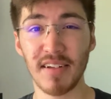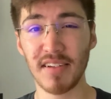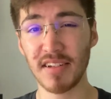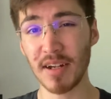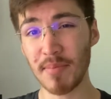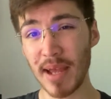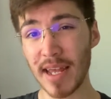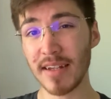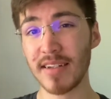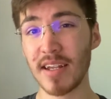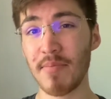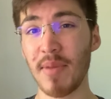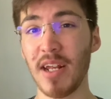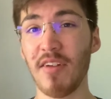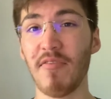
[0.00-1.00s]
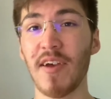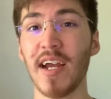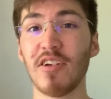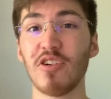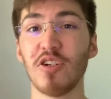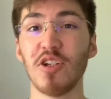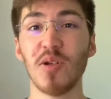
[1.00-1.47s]
Some headset
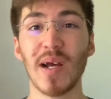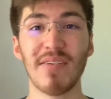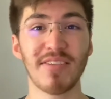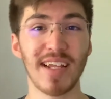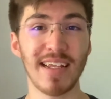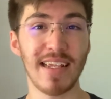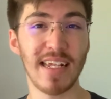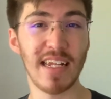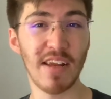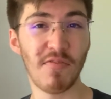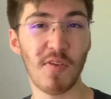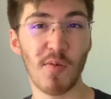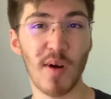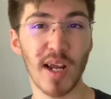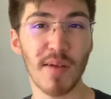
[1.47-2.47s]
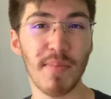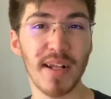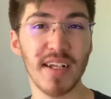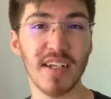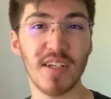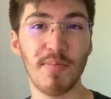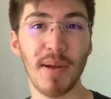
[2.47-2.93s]
manufacturers do have slightly different
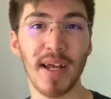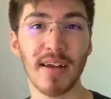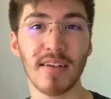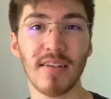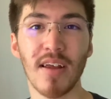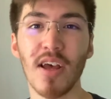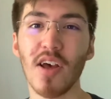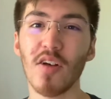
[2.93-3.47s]
recommended specs,